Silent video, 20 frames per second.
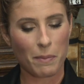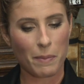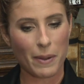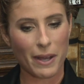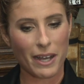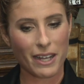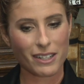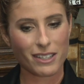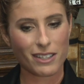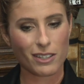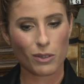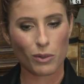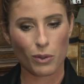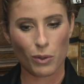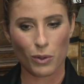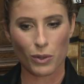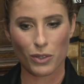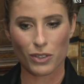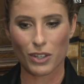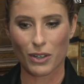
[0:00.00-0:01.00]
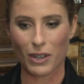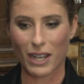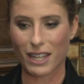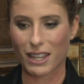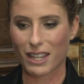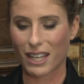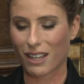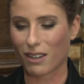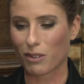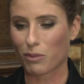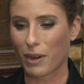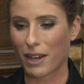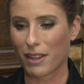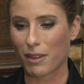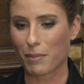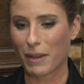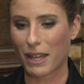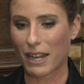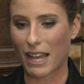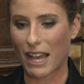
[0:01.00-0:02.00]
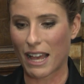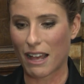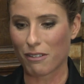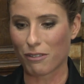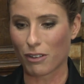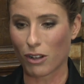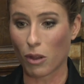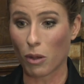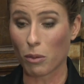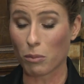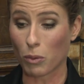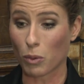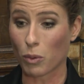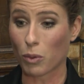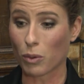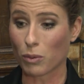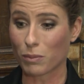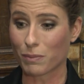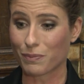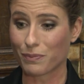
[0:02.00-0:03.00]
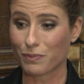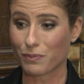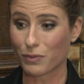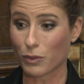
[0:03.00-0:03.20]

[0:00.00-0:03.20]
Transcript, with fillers: but also I think why the men have a lot more